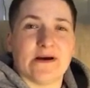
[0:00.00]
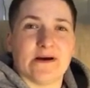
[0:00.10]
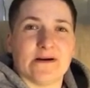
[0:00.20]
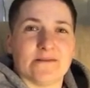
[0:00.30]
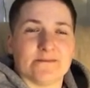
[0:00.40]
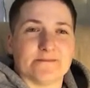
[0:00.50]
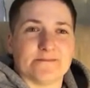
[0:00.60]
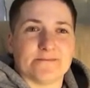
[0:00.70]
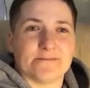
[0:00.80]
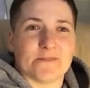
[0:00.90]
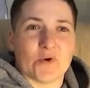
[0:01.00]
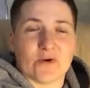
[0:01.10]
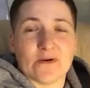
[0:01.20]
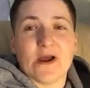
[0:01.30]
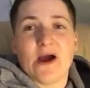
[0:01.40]
um,
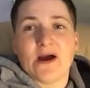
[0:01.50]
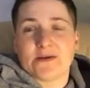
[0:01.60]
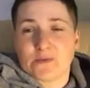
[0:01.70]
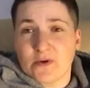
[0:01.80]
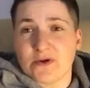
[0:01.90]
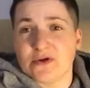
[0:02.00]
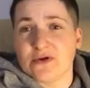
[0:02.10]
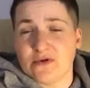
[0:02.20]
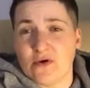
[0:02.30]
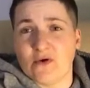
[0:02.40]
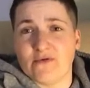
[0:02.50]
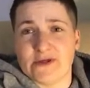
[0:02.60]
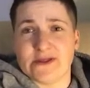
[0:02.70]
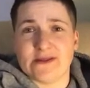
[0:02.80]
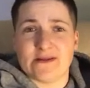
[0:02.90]
or I just want you to know
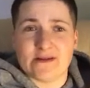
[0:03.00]
that